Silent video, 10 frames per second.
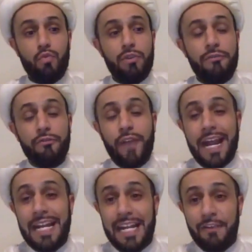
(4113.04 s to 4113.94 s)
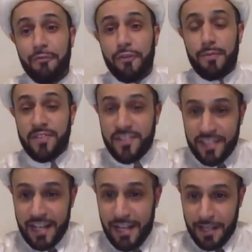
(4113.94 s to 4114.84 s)
refraining from
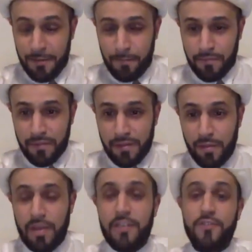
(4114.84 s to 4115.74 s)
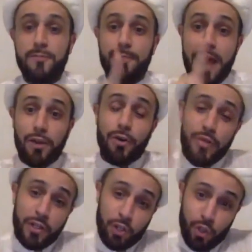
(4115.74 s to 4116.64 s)
sin is better
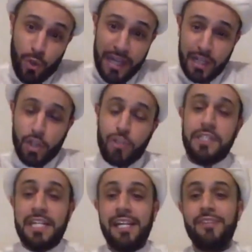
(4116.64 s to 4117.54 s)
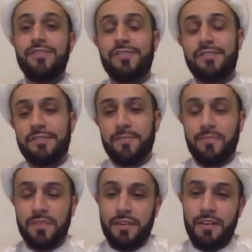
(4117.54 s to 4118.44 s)
than doing good deeds.
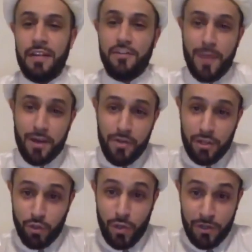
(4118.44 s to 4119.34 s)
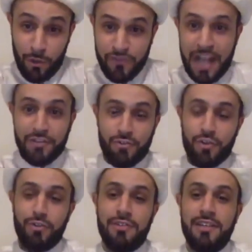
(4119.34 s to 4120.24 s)
It's better than doing those extra
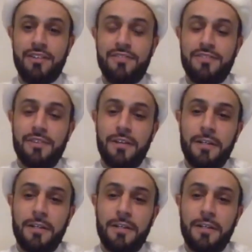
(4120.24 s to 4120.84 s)
good deeds.